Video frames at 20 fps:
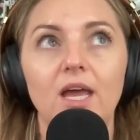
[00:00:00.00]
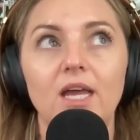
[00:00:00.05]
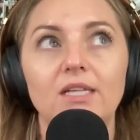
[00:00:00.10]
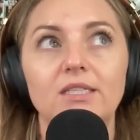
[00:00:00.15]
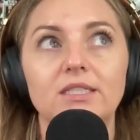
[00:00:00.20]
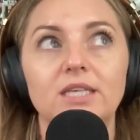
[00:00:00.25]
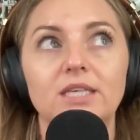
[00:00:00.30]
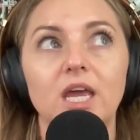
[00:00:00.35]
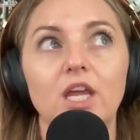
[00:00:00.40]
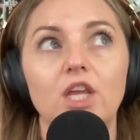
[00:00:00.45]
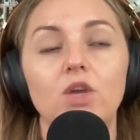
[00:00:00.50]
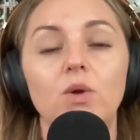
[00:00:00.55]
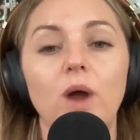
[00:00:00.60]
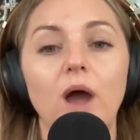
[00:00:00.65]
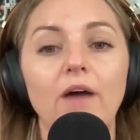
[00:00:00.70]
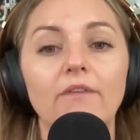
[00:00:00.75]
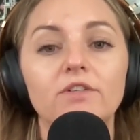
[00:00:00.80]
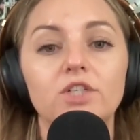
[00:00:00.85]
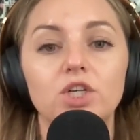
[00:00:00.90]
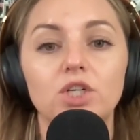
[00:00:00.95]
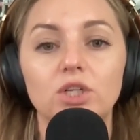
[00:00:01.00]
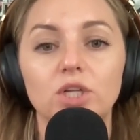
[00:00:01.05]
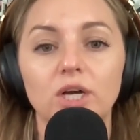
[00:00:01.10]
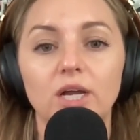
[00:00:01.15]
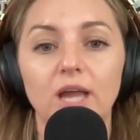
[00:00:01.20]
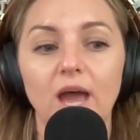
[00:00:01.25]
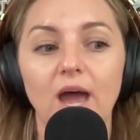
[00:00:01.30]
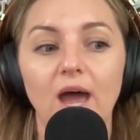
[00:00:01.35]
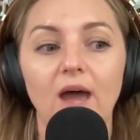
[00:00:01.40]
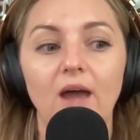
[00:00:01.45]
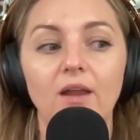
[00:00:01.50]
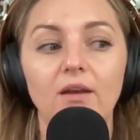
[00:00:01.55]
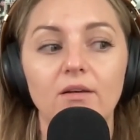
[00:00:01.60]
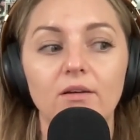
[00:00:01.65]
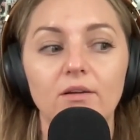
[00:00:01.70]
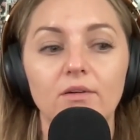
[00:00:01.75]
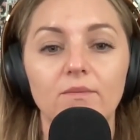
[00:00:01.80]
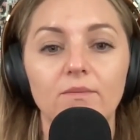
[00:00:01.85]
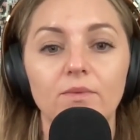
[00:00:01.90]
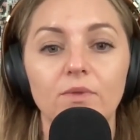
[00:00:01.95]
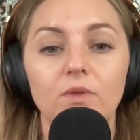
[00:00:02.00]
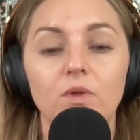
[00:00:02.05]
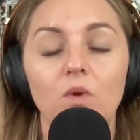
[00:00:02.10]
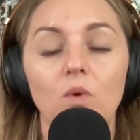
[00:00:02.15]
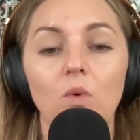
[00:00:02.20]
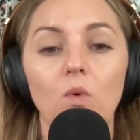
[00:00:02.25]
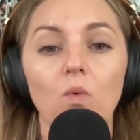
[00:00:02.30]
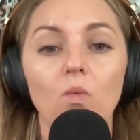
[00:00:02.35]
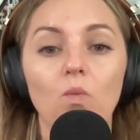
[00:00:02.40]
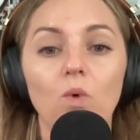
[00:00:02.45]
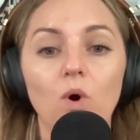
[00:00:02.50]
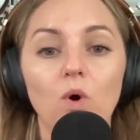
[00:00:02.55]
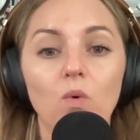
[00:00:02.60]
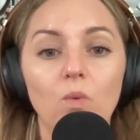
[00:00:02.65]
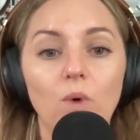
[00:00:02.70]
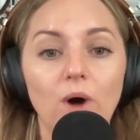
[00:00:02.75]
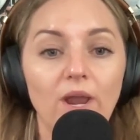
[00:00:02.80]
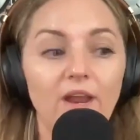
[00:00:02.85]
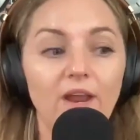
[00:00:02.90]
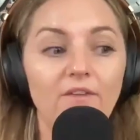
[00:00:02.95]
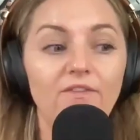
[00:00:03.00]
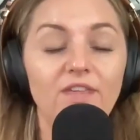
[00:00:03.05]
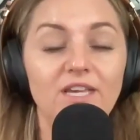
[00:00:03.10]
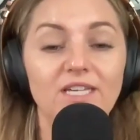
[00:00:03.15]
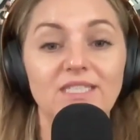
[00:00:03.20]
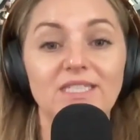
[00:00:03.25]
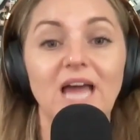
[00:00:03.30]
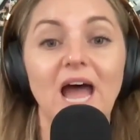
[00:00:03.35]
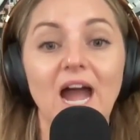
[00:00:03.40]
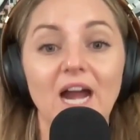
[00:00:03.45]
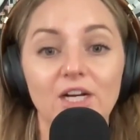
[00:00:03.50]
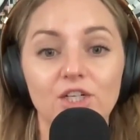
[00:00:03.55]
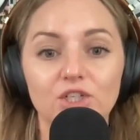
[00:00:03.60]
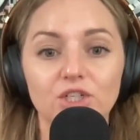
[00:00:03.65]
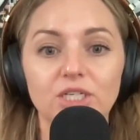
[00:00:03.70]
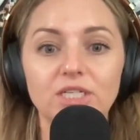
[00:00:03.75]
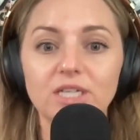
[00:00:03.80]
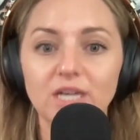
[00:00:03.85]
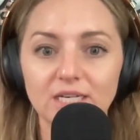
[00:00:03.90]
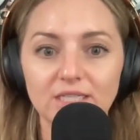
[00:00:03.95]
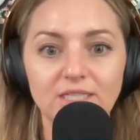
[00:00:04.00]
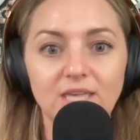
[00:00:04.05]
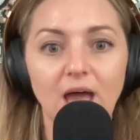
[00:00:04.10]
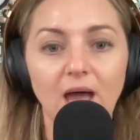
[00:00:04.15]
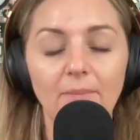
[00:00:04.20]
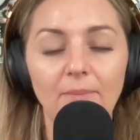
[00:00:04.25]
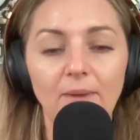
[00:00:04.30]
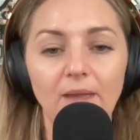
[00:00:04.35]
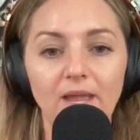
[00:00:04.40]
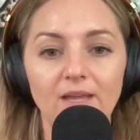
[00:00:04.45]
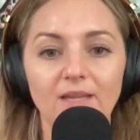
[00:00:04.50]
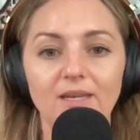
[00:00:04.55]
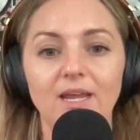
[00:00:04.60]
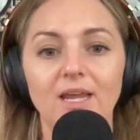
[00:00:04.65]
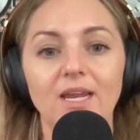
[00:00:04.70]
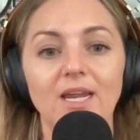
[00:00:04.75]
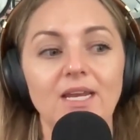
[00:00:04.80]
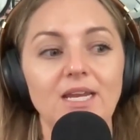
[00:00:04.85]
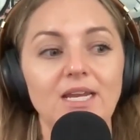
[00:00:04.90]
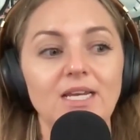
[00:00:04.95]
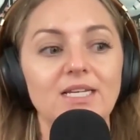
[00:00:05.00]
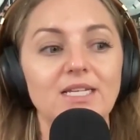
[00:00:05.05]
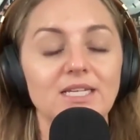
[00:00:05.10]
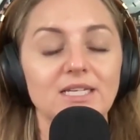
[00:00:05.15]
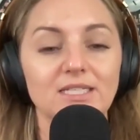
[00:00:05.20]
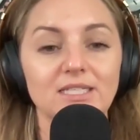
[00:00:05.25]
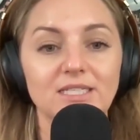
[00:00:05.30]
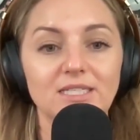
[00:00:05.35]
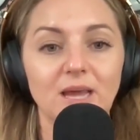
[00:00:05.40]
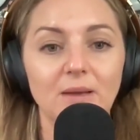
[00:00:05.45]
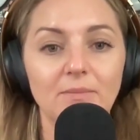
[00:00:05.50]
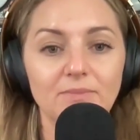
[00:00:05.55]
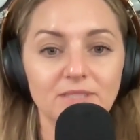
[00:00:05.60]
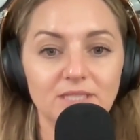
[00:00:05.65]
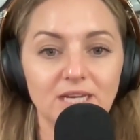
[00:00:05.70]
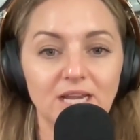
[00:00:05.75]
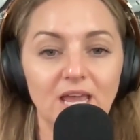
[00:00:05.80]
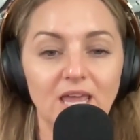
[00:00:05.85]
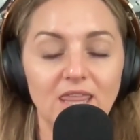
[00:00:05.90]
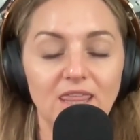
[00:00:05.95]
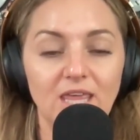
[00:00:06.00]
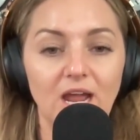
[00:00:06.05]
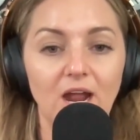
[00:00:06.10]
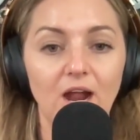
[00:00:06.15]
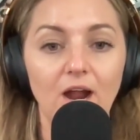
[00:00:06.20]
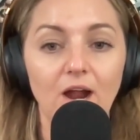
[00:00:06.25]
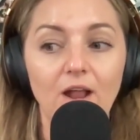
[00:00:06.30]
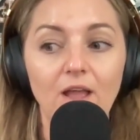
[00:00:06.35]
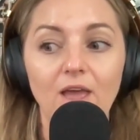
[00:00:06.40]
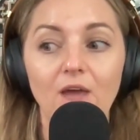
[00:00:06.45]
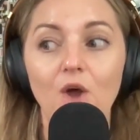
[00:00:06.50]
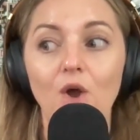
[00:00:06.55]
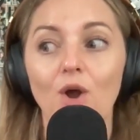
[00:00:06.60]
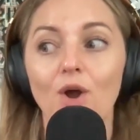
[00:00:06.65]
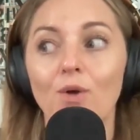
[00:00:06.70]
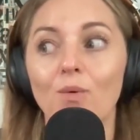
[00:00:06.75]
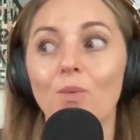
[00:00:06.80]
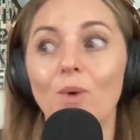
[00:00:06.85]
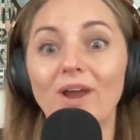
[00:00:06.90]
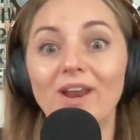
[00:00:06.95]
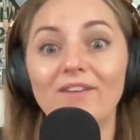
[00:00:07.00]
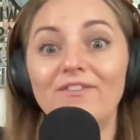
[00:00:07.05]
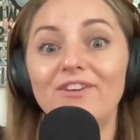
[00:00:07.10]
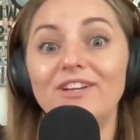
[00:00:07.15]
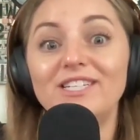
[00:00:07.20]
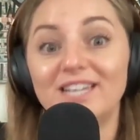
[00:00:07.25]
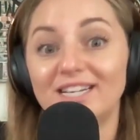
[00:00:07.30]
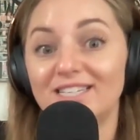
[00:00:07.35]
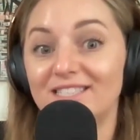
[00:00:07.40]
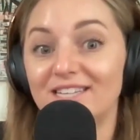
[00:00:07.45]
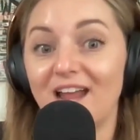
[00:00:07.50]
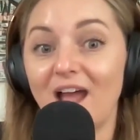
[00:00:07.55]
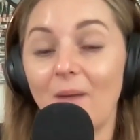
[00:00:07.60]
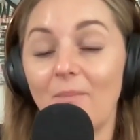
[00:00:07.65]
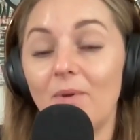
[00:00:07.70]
it's you have to look at well, what if this actually does happen and I need the steps to get there? Or what if it doesn't